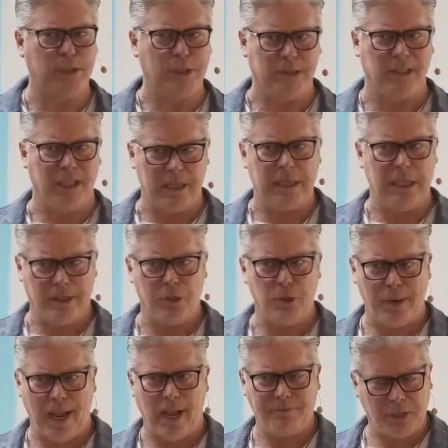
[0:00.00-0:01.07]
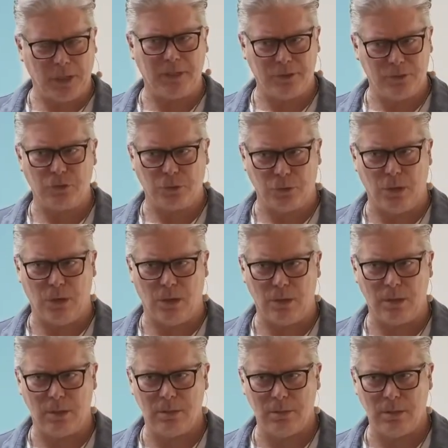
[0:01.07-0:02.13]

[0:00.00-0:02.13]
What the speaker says: really think you have to control